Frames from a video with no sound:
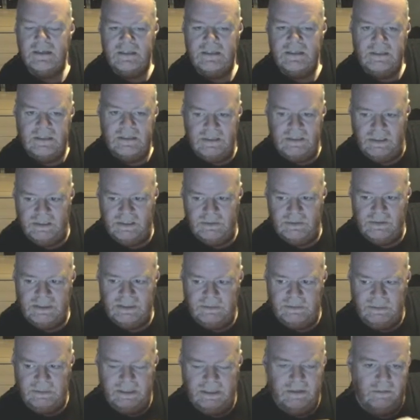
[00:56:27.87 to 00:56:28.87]
Because there was a
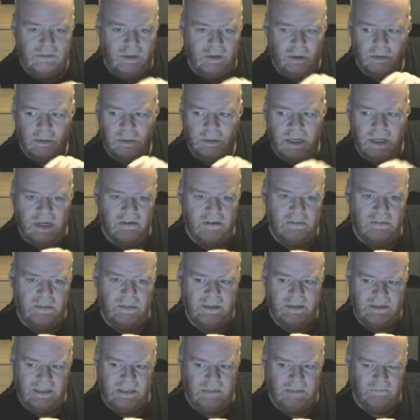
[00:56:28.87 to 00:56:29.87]
bit of a hum-ha
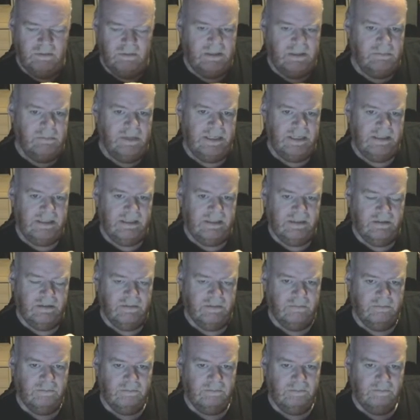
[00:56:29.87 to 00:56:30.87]
about that remake.
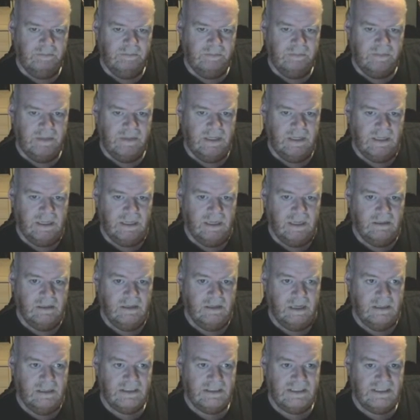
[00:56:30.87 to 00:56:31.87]
And
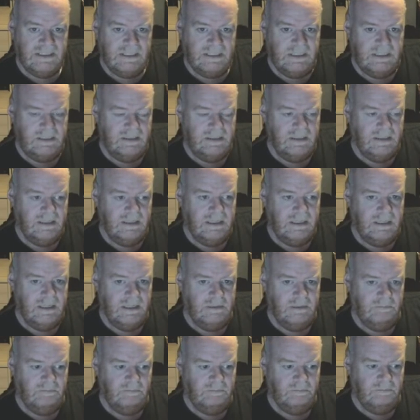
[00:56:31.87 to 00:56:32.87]
I'd seen
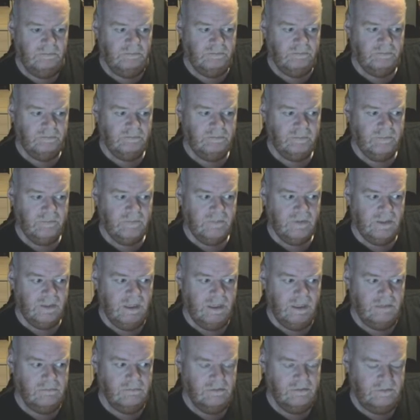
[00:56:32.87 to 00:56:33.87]
a
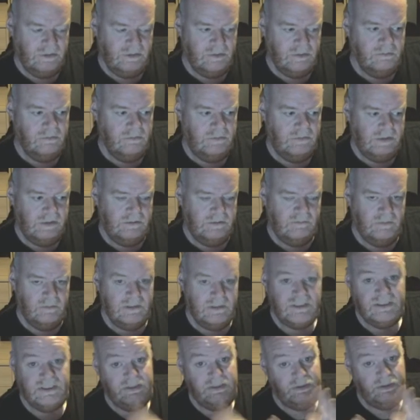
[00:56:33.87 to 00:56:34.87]
review of it.
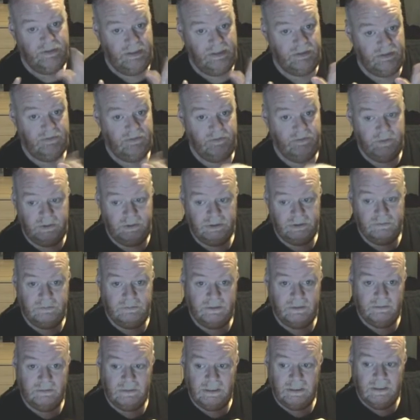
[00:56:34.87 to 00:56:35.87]
This is a 2000 version, by
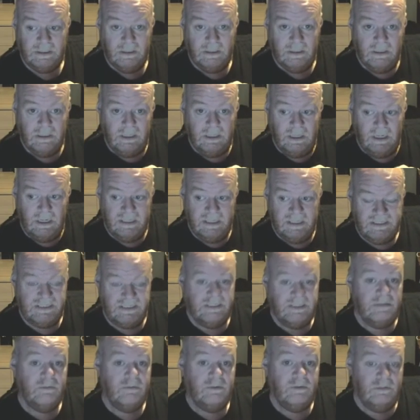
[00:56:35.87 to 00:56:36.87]
the way. I'd
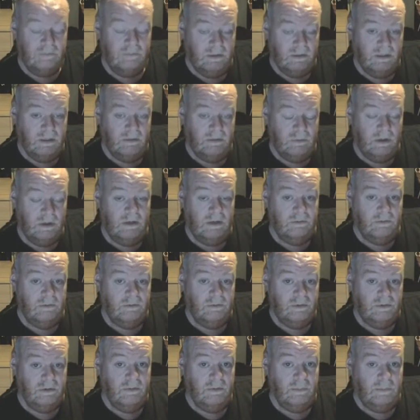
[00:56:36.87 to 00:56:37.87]
seen a
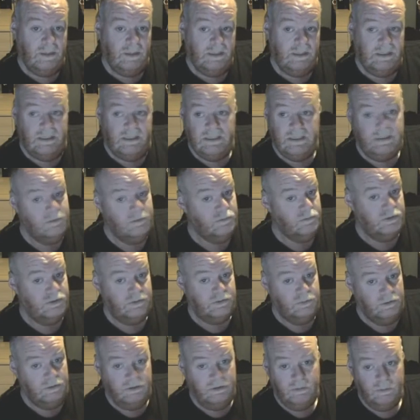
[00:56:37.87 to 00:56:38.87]
review about it, and it was
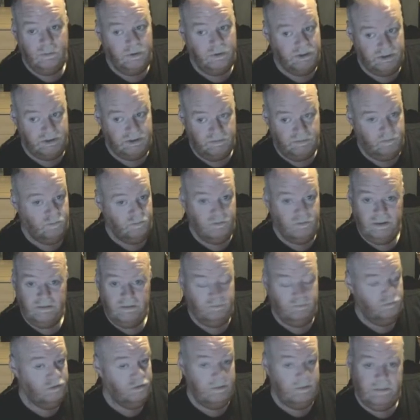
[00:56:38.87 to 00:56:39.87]
one of the worst
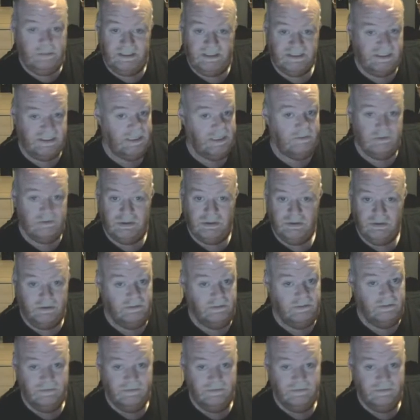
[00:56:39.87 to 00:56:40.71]
remakes ever done.